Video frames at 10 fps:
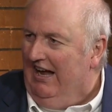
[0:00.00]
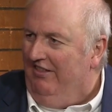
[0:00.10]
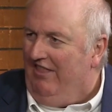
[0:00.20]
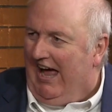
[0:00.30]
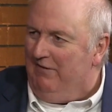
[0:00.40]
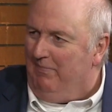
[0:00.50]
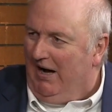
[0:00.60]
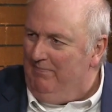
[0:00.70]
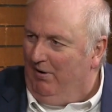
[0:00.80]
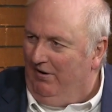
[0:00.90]
that
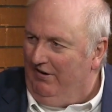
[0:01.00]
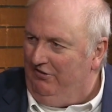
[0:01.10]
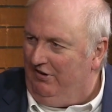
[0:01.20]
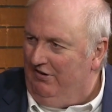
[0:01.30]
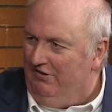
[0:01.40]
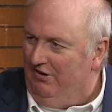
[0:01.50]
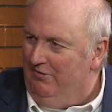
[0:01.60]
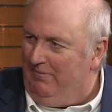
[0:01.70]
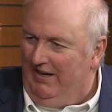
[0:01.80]
bipartisan group